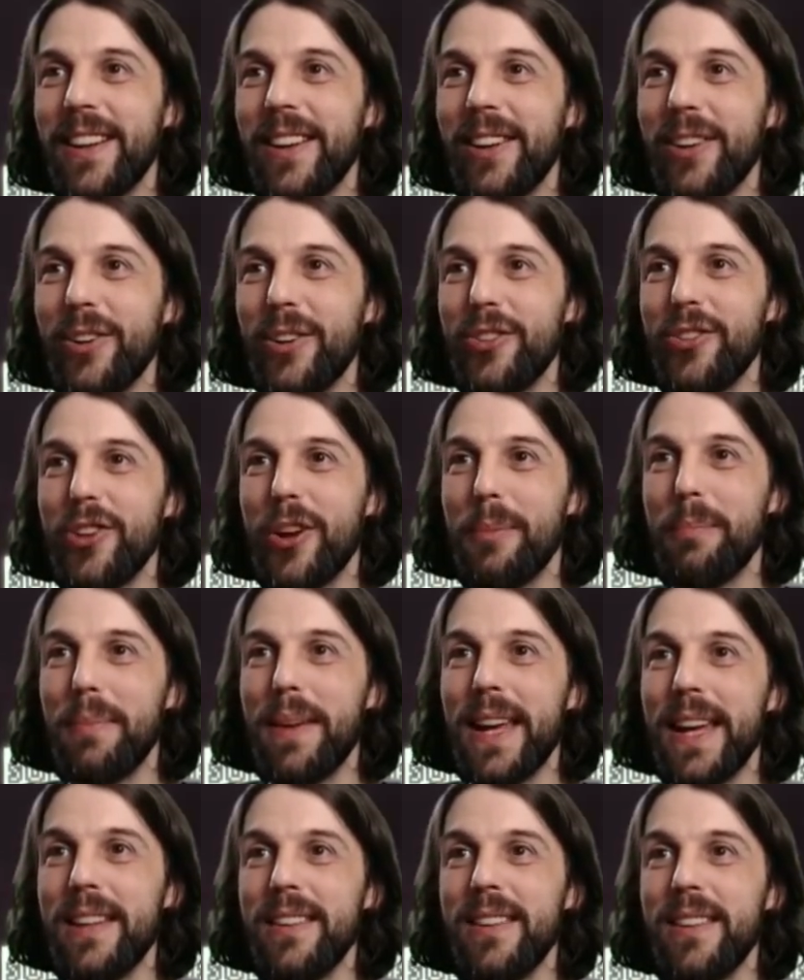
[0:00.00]
Good job,
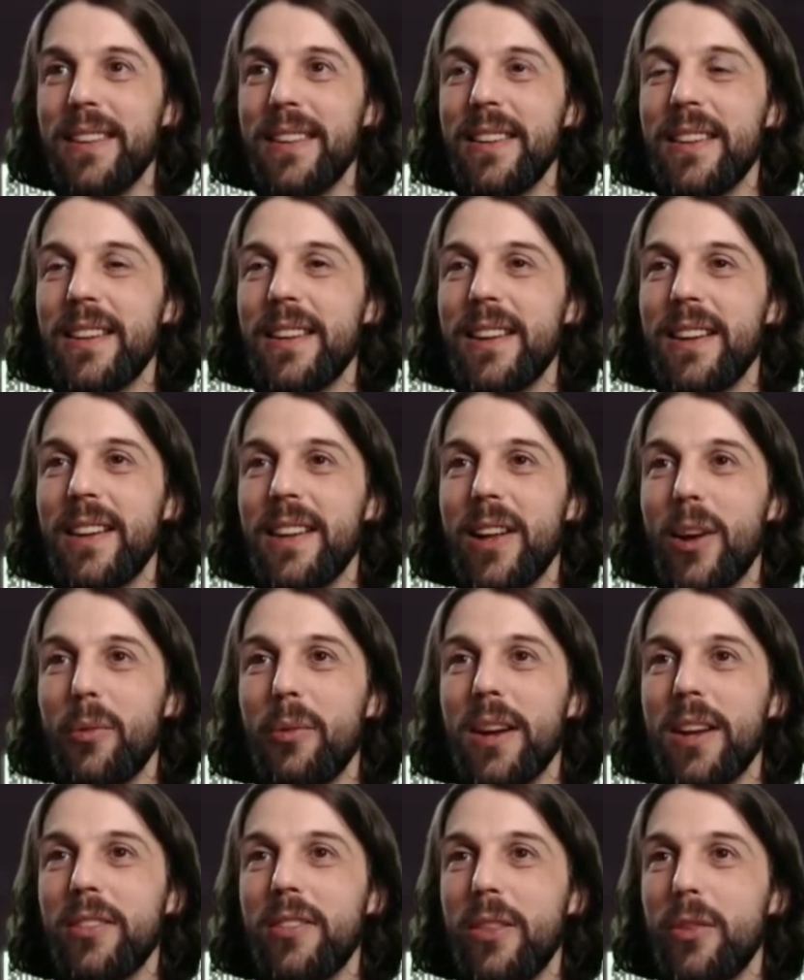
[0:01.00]
Baines. Now
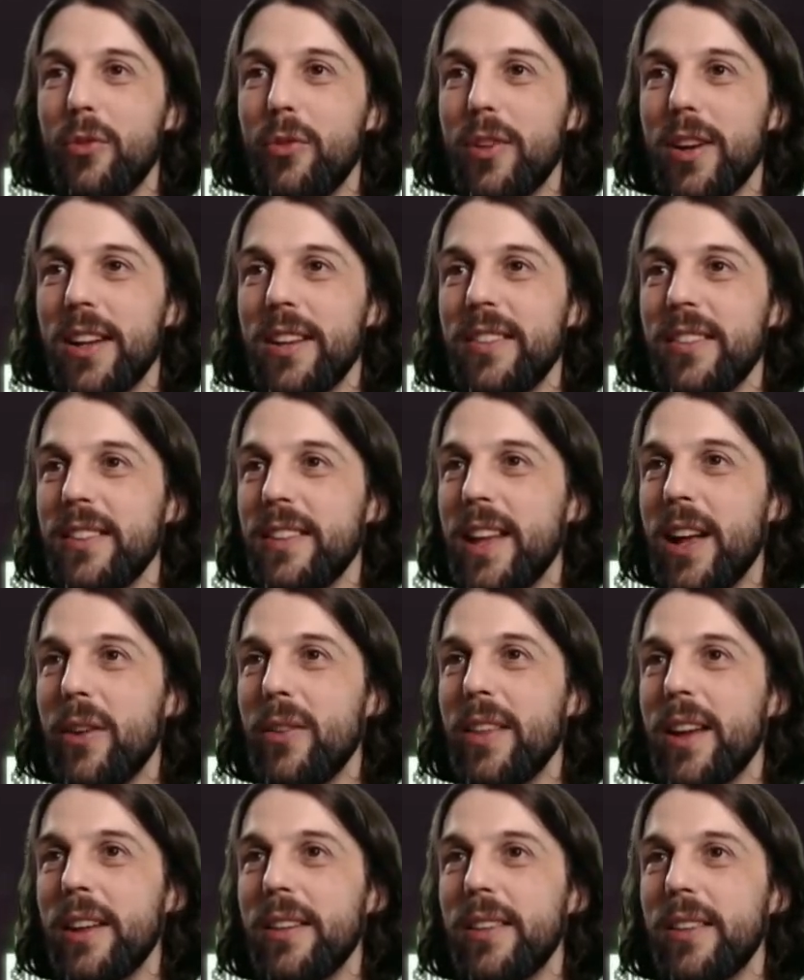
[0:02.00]
where's the rest?
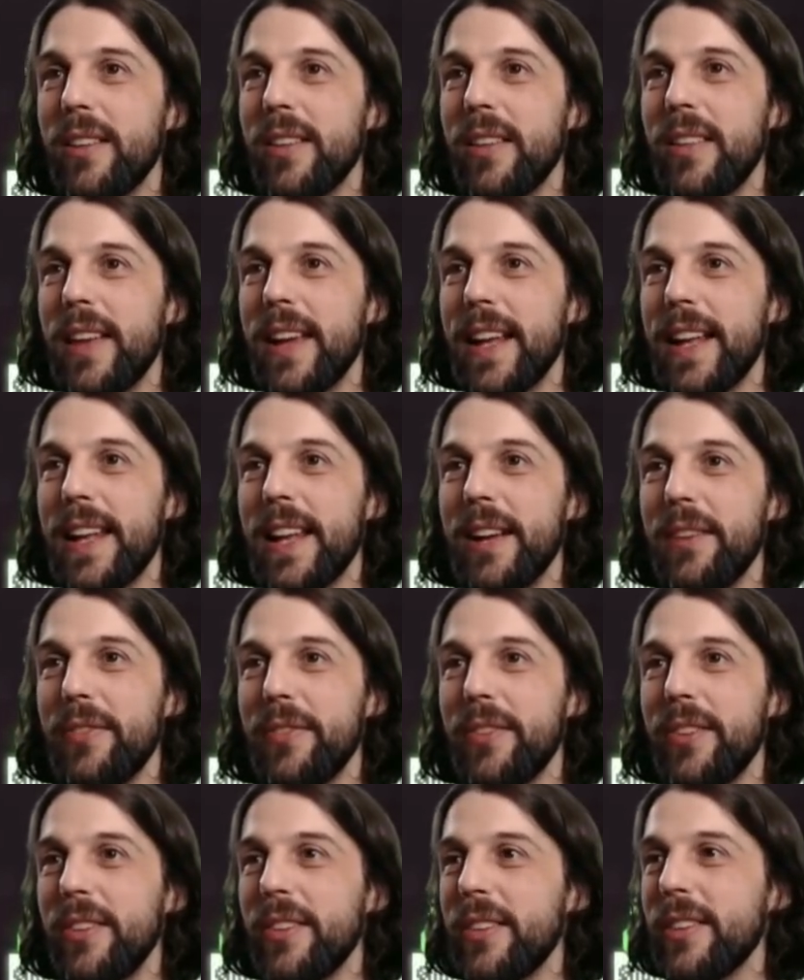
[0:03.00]
Now that they
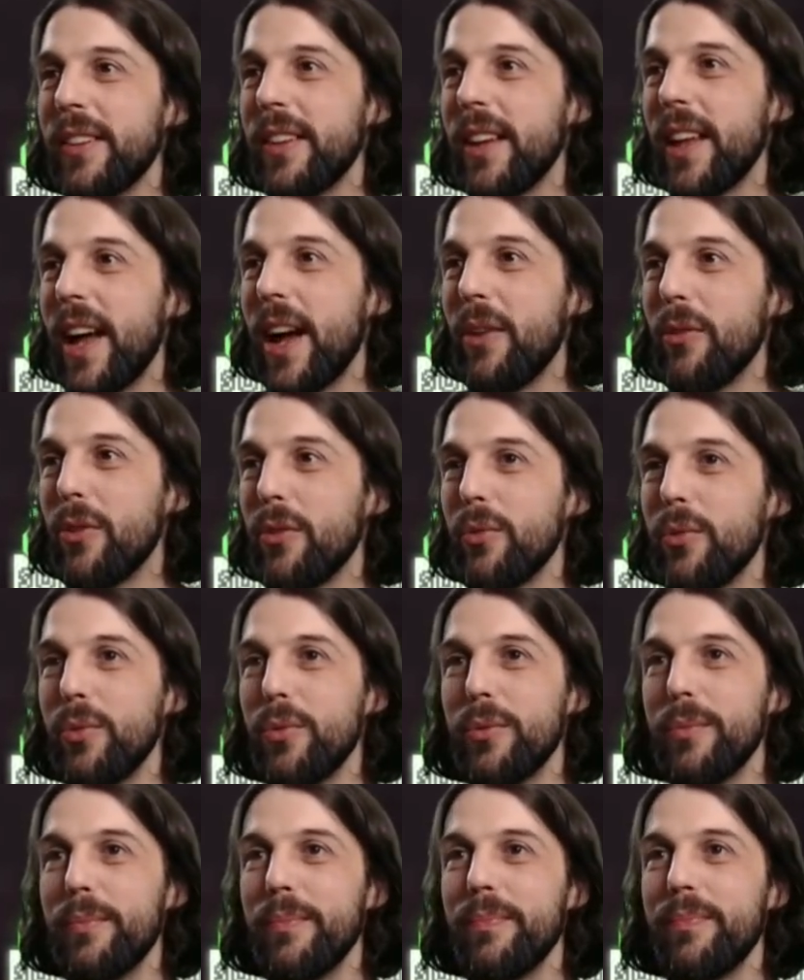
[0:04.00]
left our
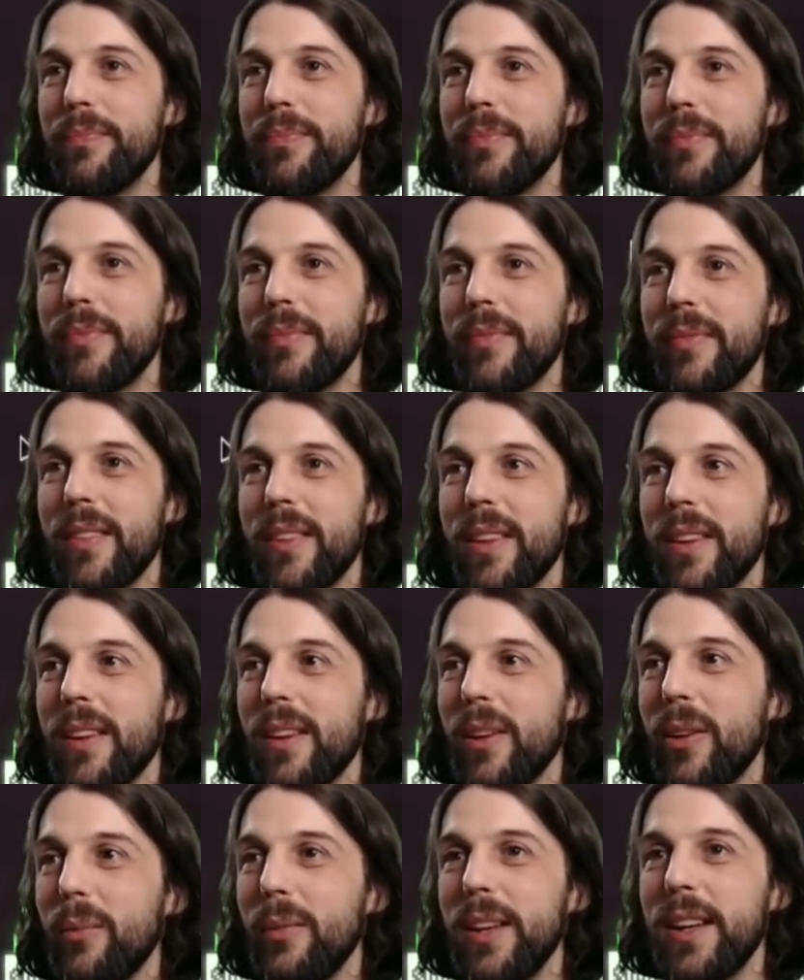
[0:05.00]
room,
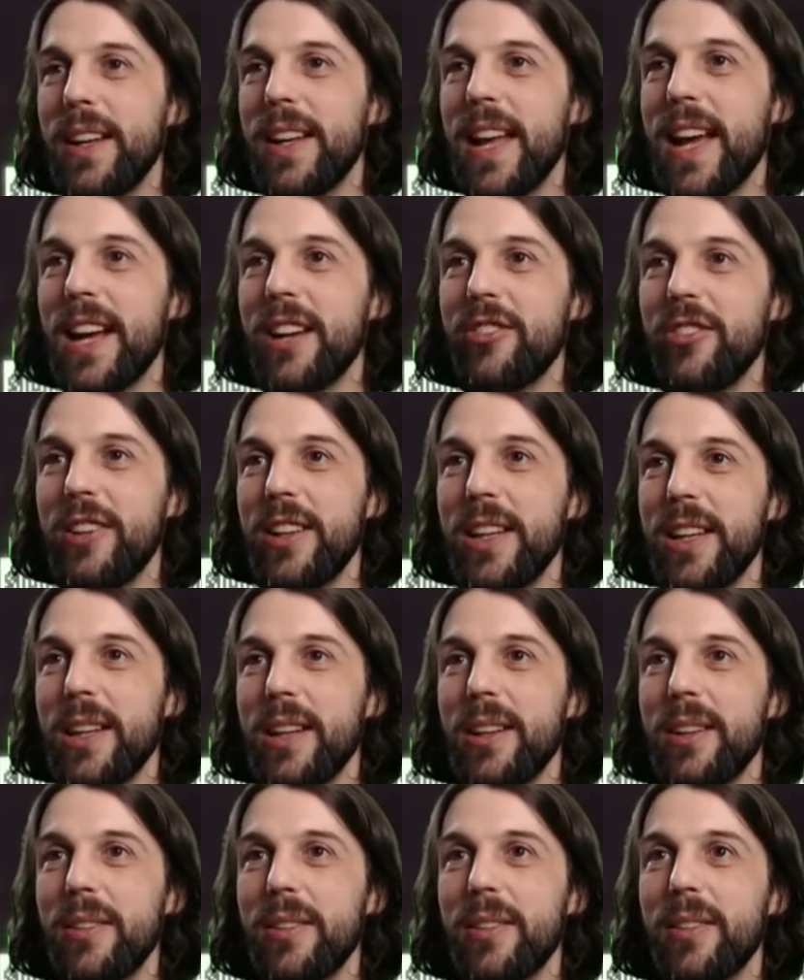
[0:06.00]
we can
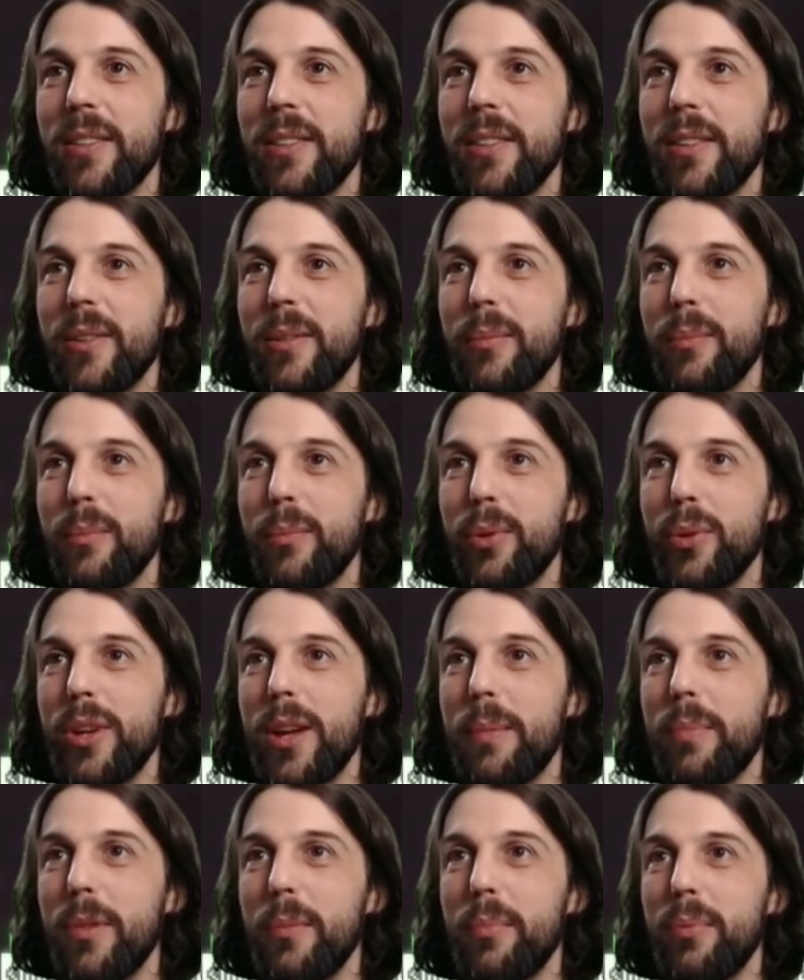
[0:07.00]
actually put
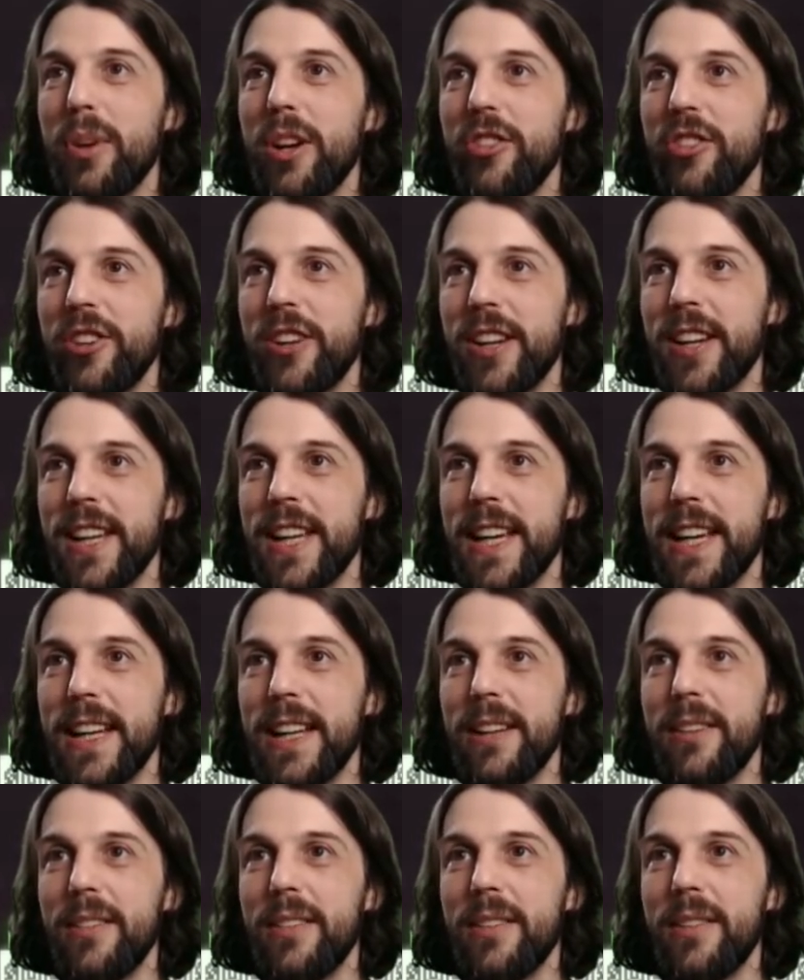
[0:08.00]
up the pressure
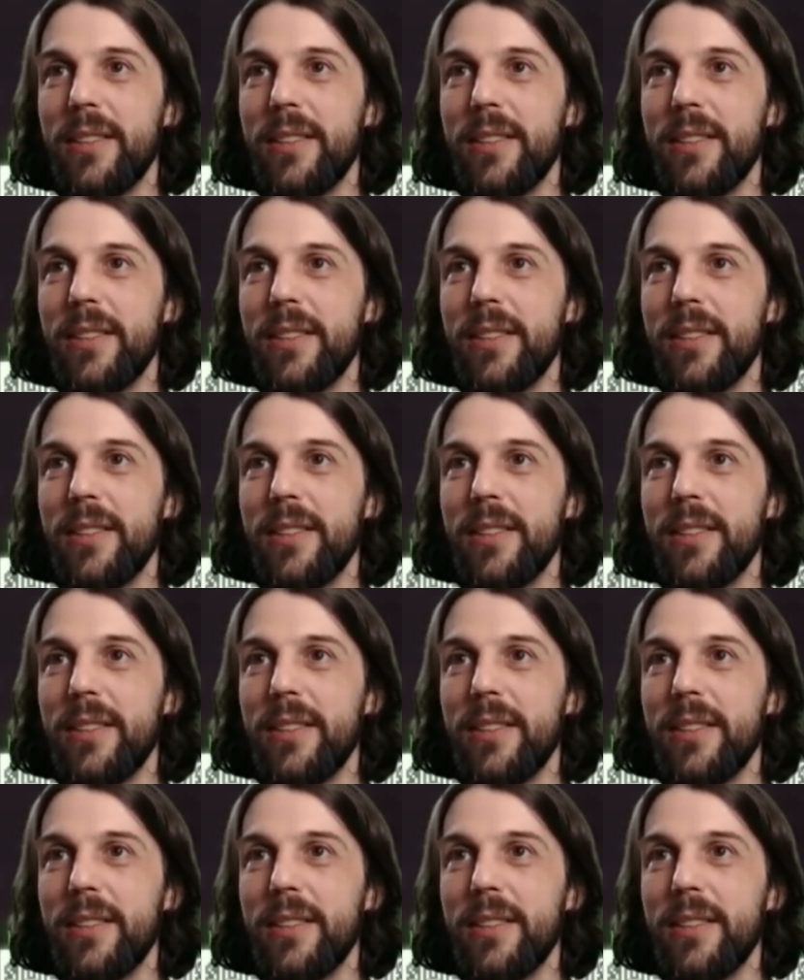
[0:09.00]
again